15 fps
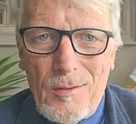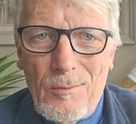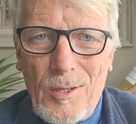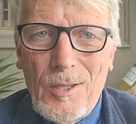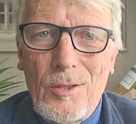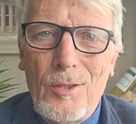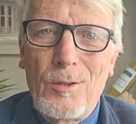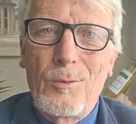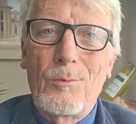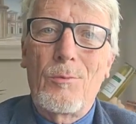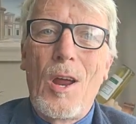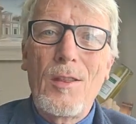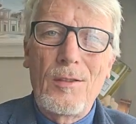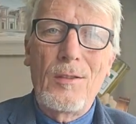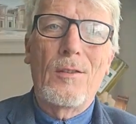when you
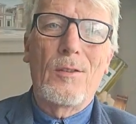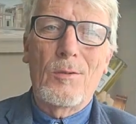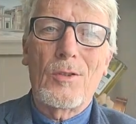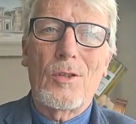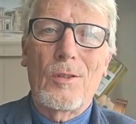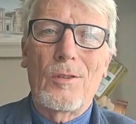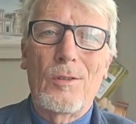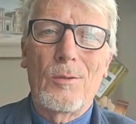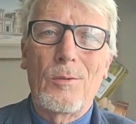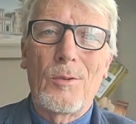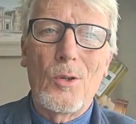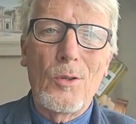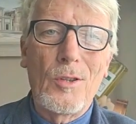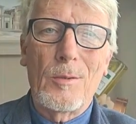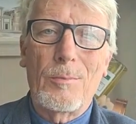
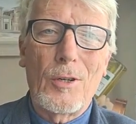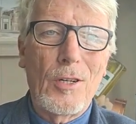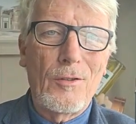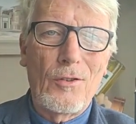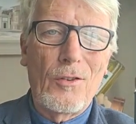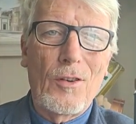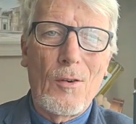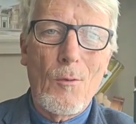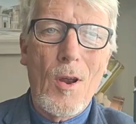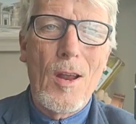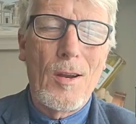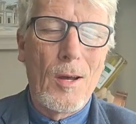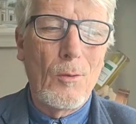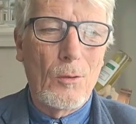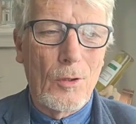heard the prices I read
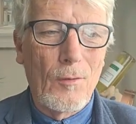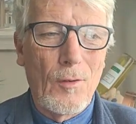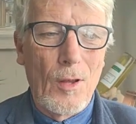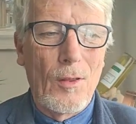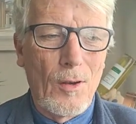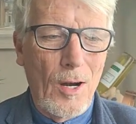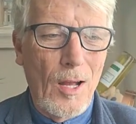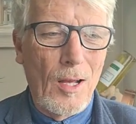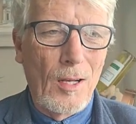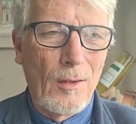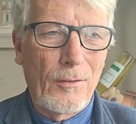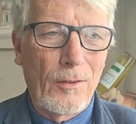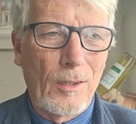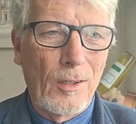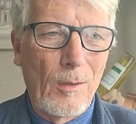out of other Islay
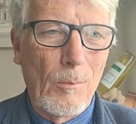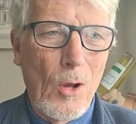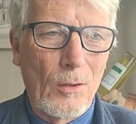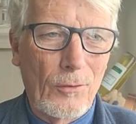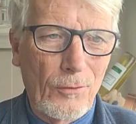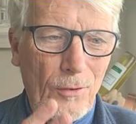single malts,